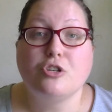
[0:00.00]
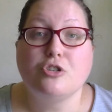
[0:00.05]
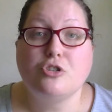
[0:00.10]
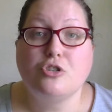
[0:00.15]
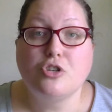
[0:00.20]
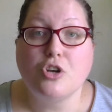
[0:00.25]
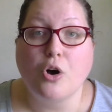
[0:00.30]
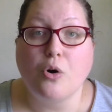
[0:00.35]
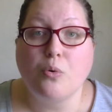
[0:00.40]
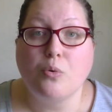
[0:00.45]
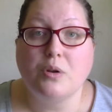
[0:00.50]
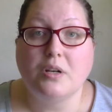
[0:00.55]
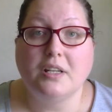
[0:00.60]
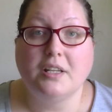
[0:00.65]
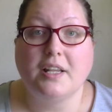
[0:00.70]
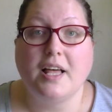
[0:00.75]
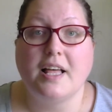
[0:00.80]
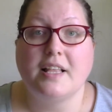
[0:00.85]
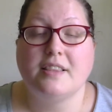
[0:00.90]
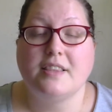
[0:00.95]
Don't
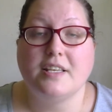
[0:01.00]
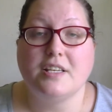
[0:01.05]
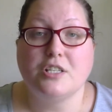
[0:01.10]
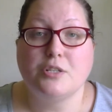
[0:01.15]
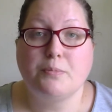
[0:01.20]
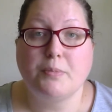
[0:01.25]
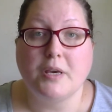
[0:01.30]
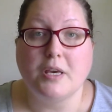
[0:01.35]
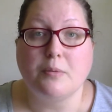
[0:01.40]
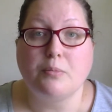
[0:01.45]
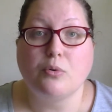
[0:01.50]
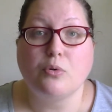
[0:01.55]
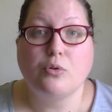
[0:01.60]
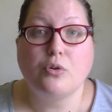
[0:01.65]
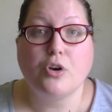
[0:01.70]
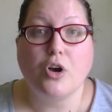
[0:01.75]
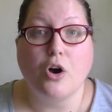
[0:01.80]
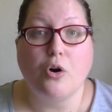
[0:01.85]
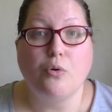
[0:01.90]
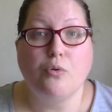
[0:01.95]
let these people
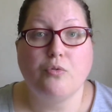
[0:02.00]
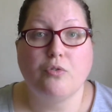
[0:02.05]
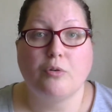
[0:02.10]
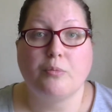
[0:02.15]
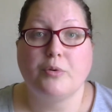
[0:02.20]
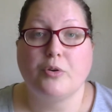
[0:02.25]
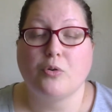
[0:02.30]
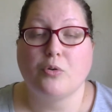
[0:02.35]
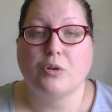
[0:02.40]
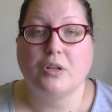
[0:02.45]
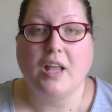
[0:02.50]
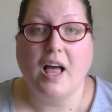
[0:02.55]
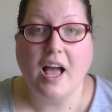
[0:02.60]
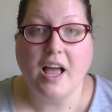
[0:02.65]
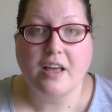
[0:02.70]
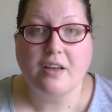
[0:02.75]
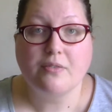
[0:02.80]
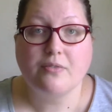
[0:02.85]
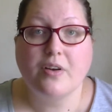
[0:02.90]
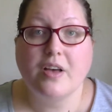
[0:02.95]
go from your
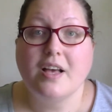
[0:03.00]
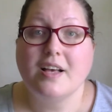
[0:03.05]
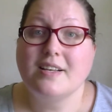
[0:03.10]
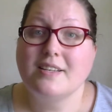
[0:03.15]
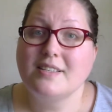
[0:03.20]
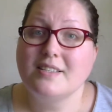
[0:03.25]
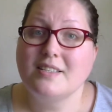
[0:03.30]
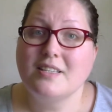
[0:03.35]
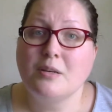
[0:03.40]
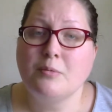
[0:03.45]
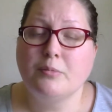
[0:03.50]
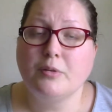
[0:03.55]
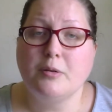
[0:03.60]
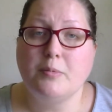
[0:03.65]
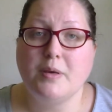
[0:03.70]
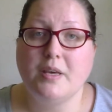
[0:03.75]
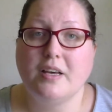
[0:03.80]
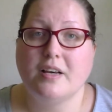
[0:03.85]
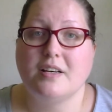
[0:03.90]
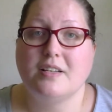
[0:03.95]
life simply
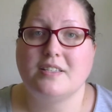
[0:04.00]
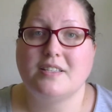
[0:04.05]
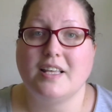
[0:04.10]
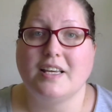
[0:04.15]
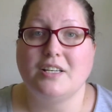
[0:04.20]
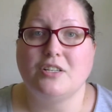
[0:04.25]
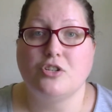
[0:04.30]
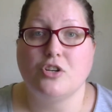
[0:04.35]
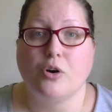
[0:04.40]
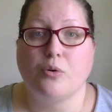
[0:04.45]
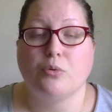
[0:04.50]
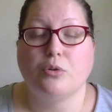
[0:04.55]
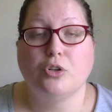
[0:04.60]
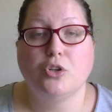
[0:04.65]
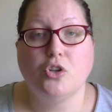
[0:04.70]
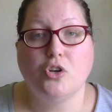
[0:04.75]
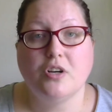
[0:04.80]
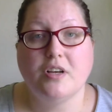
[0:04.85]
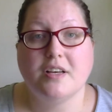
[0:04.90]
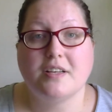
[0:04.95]
because they don't
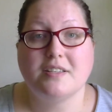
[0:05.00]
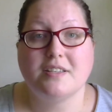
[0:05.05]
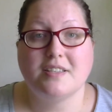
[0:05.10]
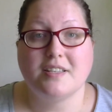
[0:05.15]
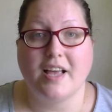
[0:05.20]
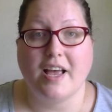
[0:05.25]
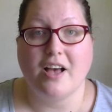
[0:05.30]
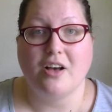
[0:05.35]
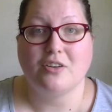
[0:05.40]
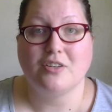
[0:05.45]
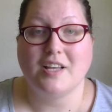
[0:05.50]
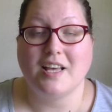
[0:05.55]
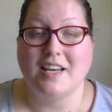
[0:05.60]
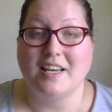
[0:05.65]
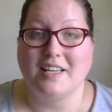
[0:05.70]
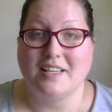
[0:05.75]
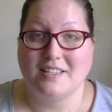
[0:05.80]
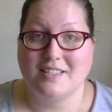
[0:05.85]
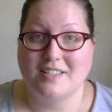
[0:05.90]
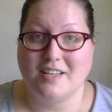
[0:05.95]
look, sound, and
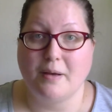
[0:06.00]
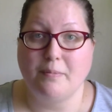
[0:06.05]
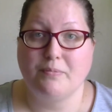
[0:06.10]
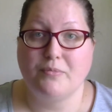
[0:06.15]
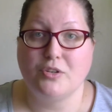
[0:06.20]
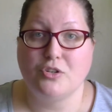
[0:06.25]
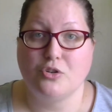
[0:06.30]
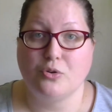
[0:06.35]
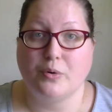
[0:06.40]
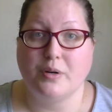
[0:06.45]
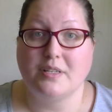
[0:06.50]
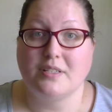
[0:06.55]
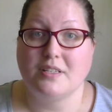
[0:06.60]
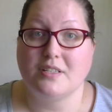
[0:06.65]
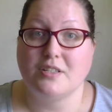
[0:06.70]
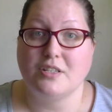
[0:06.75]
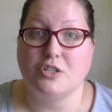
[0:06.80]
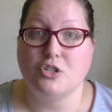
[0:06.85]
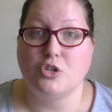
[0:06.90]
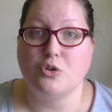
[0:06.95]
accept the choices
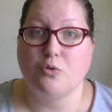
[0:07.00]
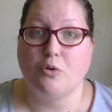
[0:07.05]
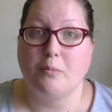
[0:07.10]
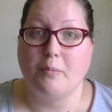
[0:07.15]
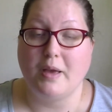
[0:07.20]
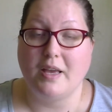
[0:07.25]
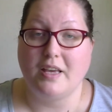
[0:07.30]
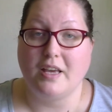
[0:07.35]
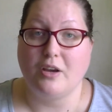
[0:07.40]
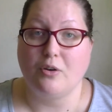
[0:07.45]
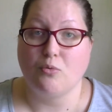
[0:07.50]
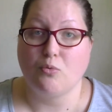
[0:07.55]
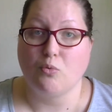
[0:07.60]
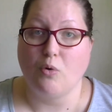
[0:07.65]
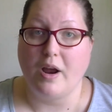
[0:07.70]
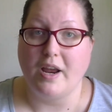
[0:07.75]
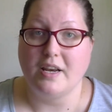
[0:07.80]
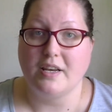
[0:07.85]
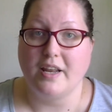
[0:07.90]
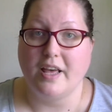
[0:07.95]
that you are making
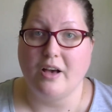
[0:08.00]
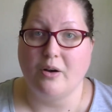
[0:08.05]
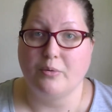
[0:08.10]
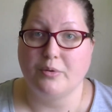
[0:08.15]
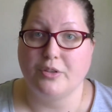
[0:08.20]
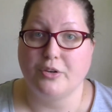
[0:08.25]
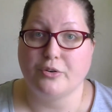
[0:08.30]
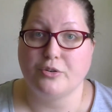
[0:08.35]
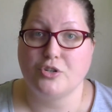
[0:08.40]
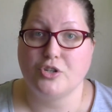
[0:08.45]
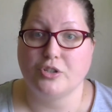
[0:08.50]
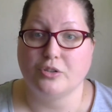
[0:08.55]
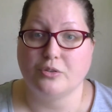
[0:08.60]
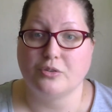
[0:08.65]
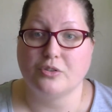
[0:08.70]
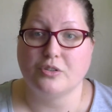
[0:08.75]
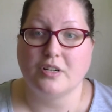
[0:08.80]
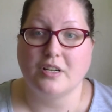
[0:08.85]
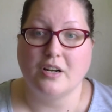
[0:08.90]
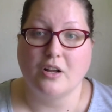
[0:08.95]
right now with your
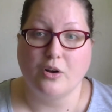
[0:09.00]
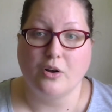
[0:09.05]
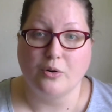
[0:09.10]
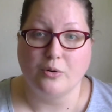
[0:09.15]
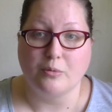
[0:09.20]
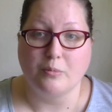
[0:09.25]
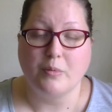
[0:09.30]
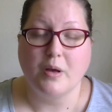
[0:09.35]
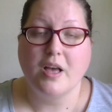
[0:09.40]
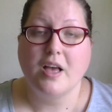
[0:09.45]
children at home.